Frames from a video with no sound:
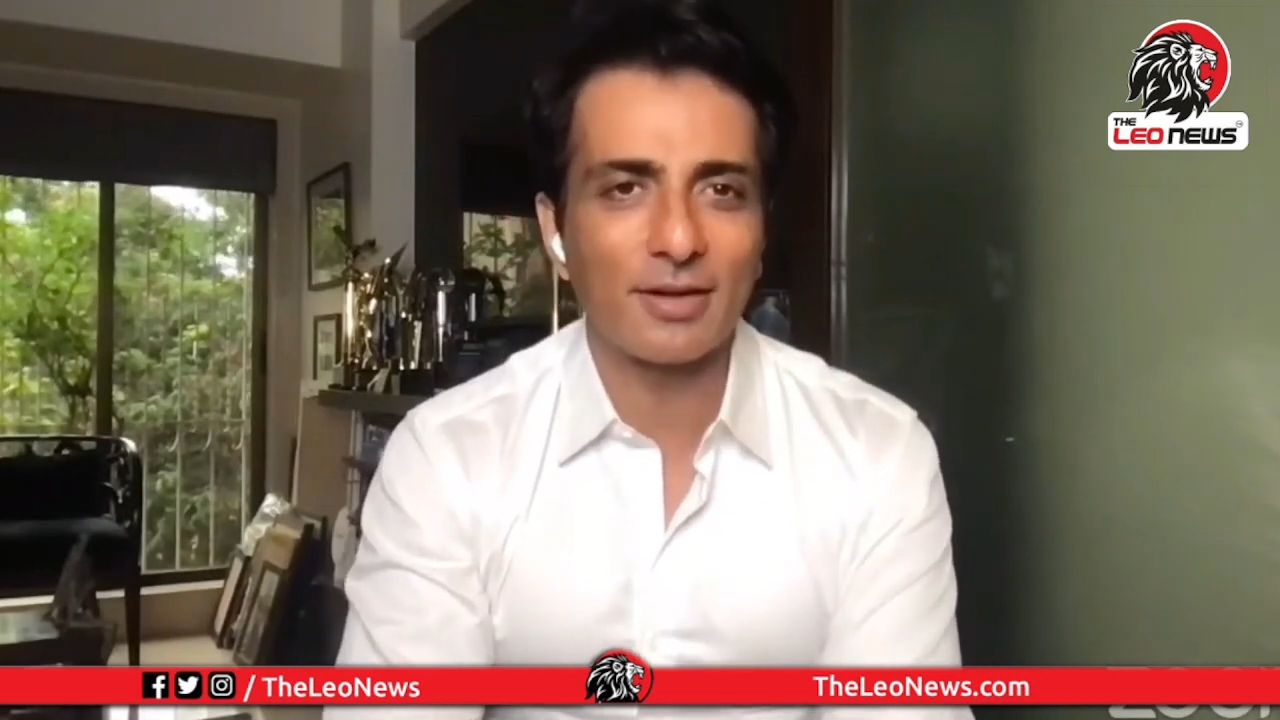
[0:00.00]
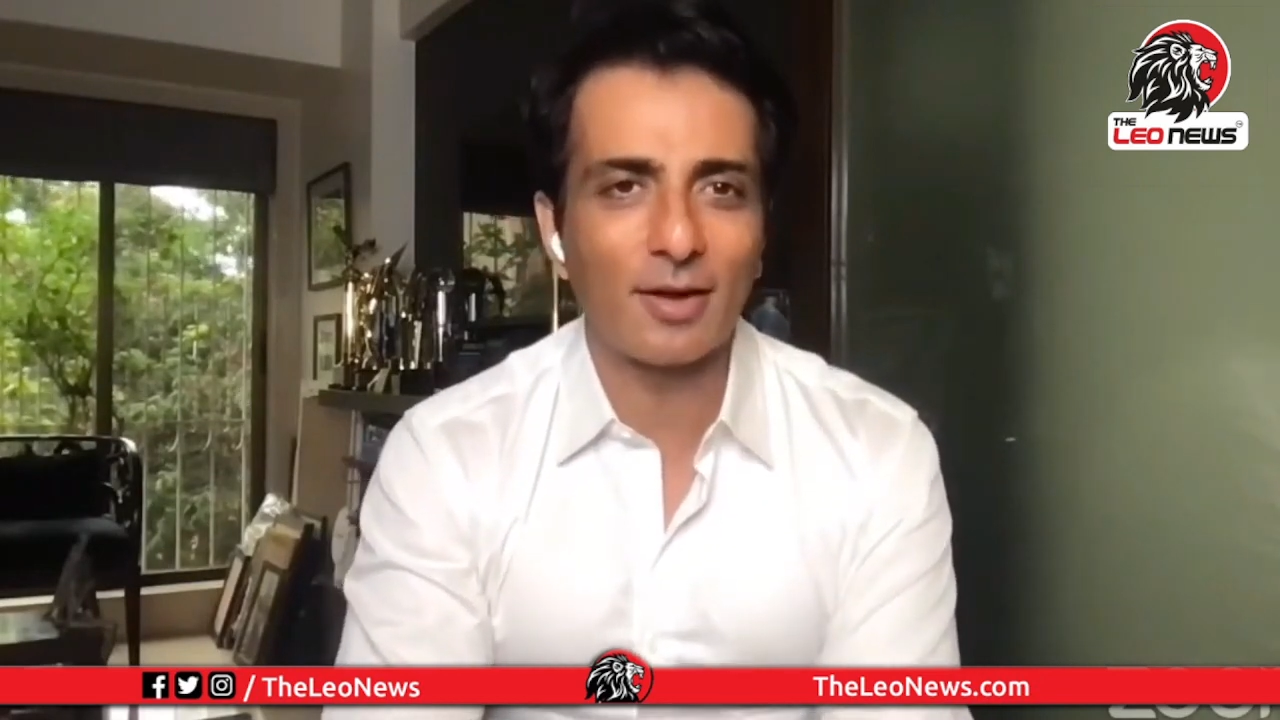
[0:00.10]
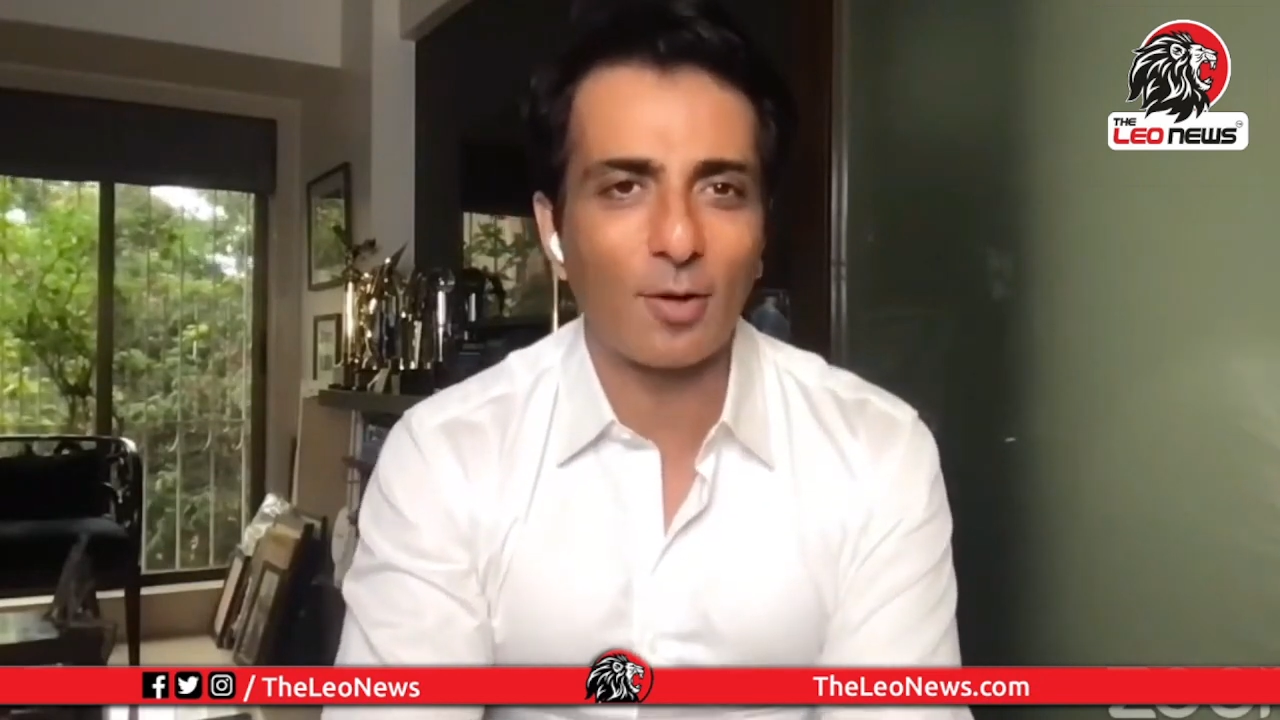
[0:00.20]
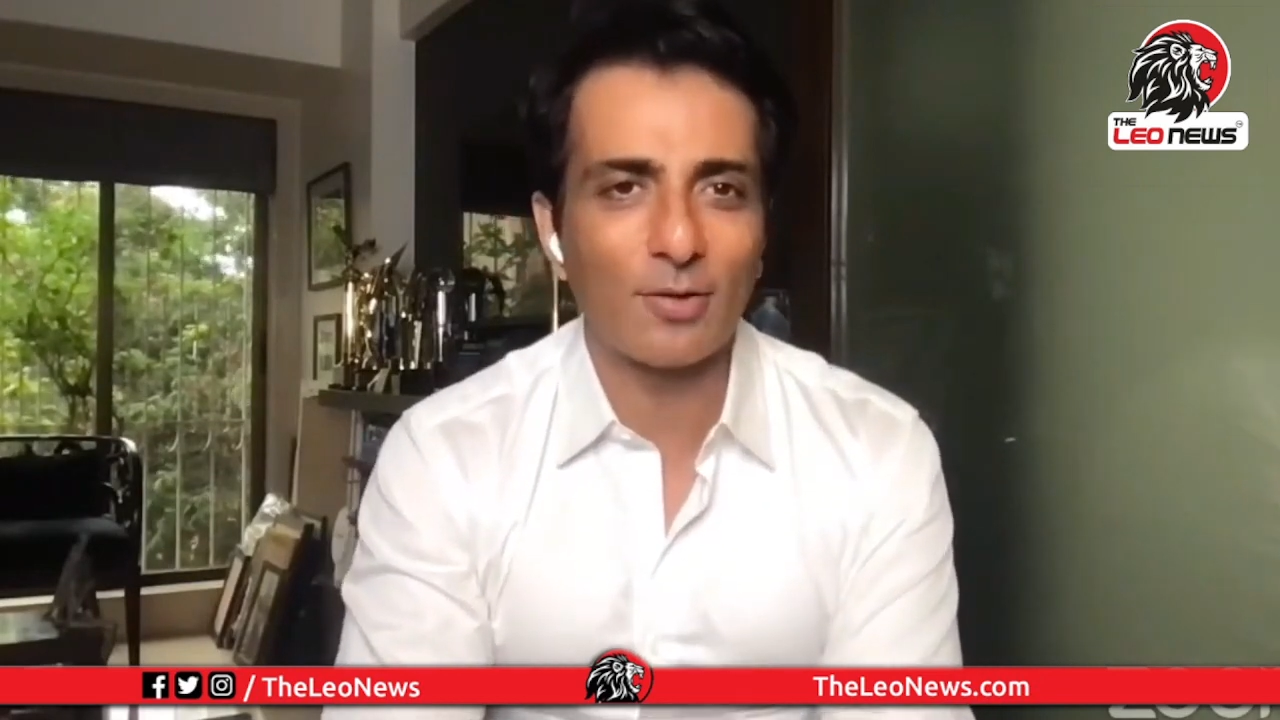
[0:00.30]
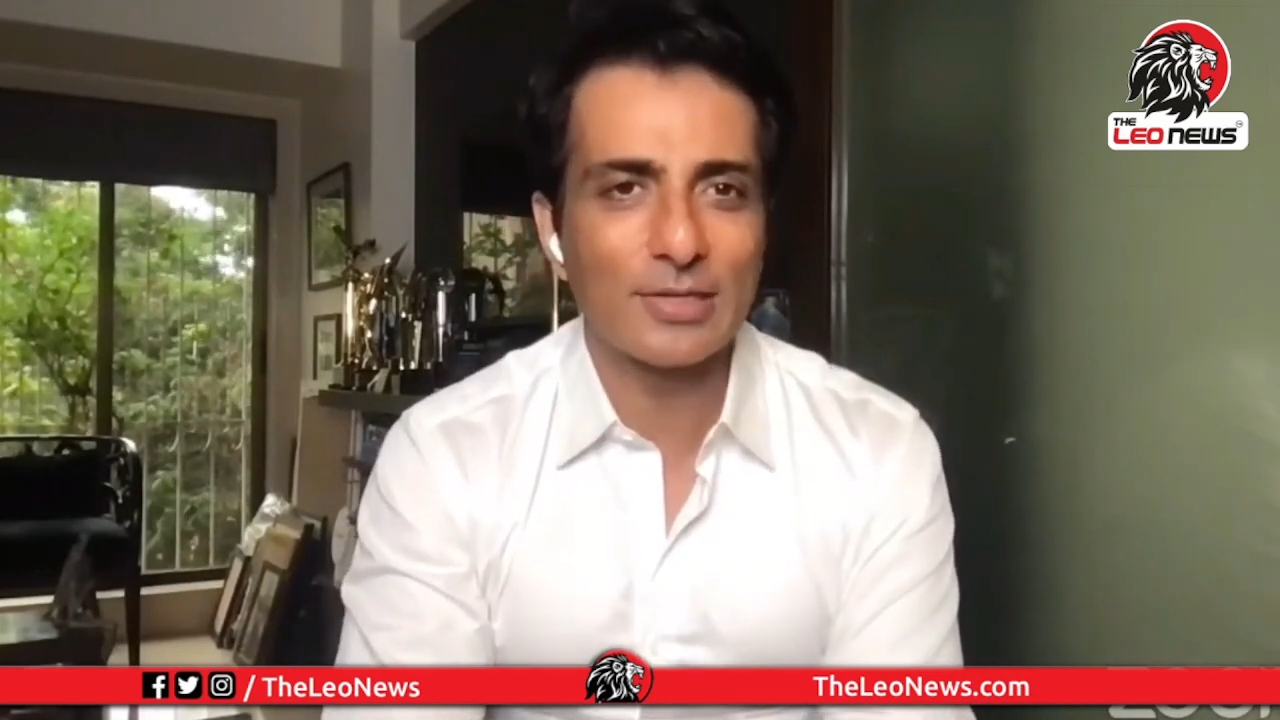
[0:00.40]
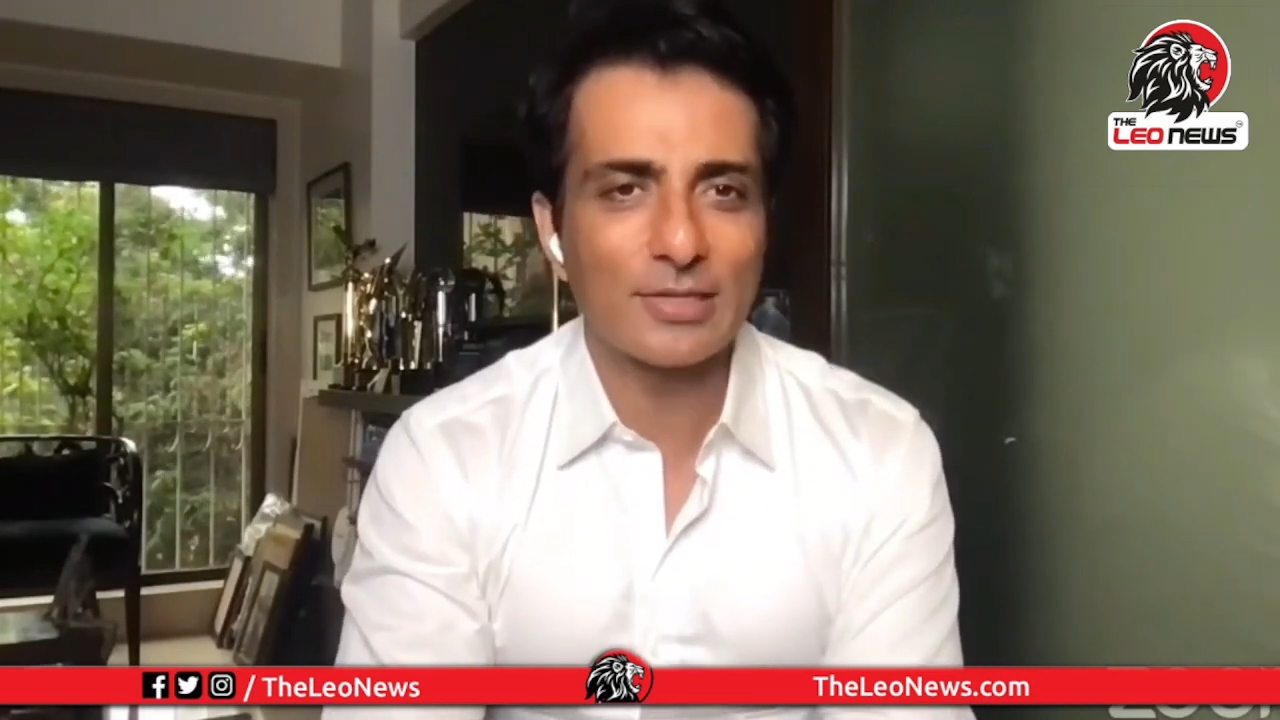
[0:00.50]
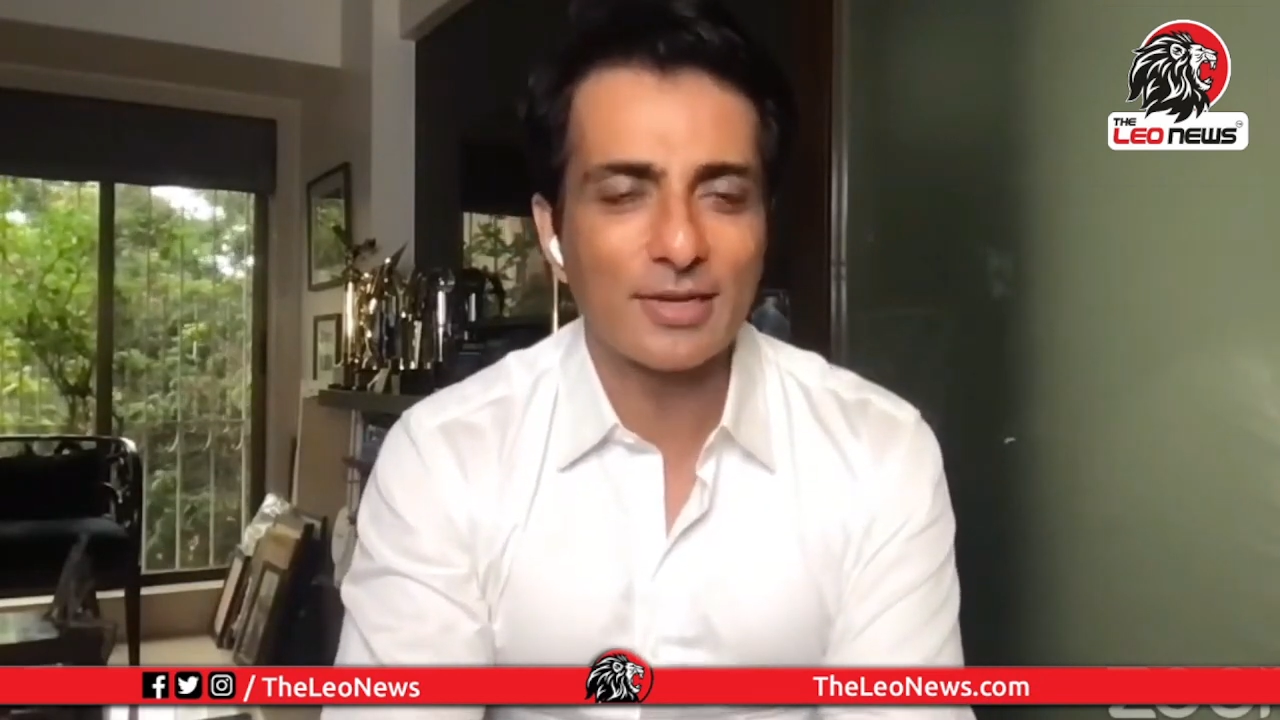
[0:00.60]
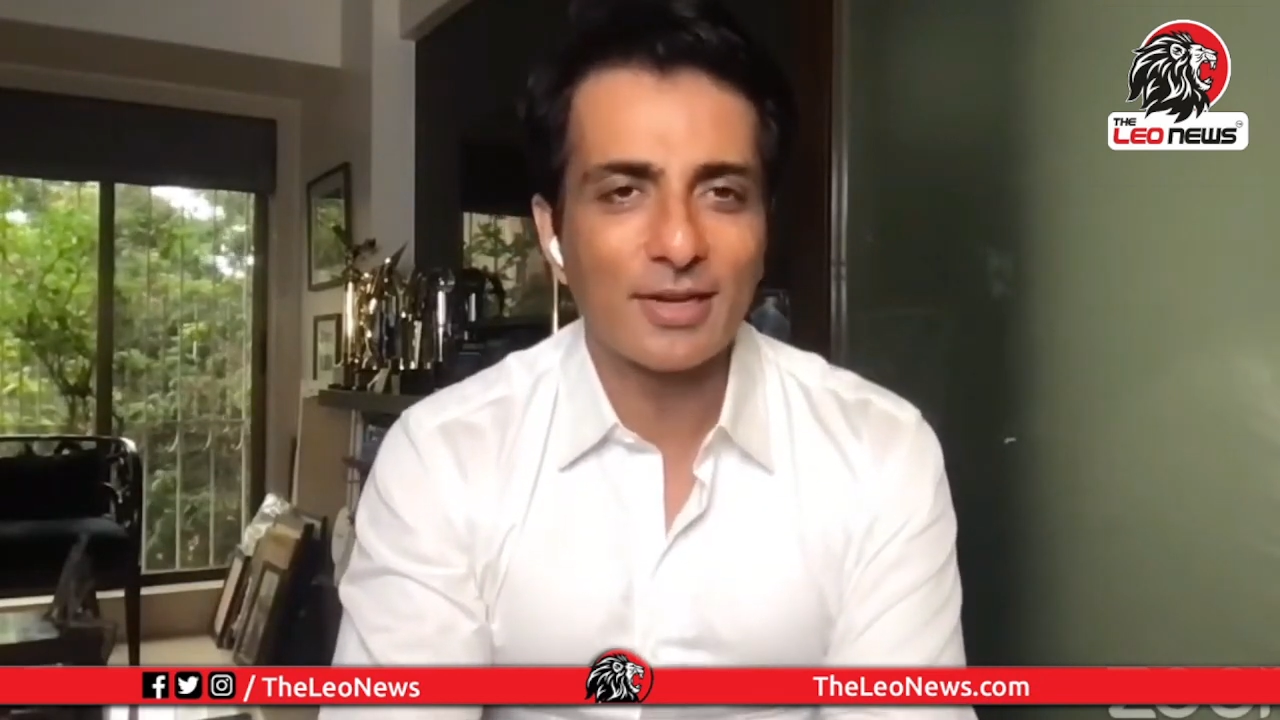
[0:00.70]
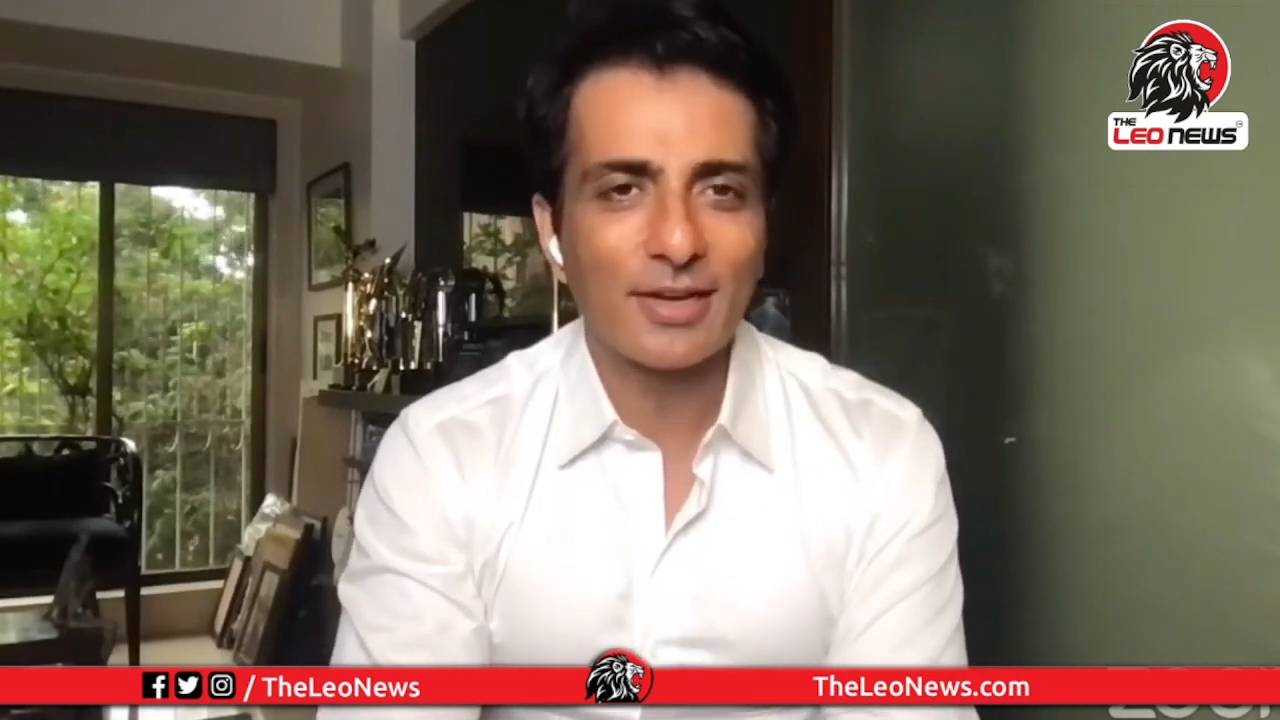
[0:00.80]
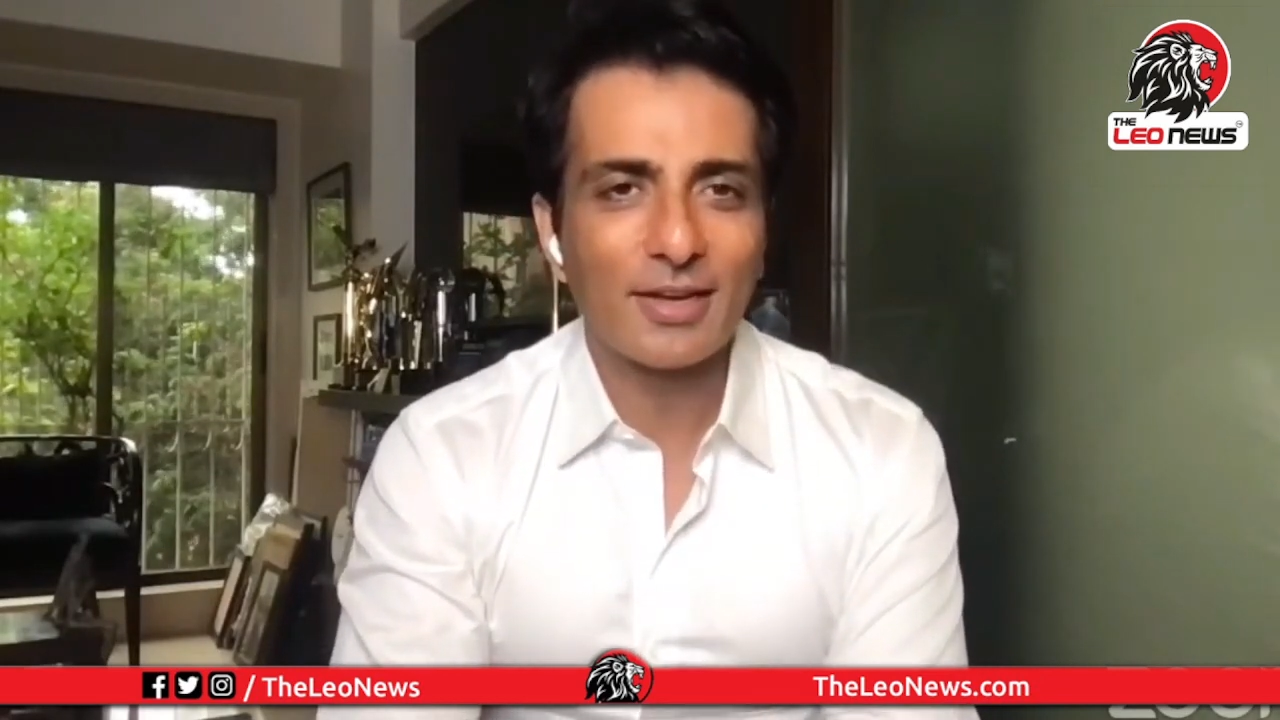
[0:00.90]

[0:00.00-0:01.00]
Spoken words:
always,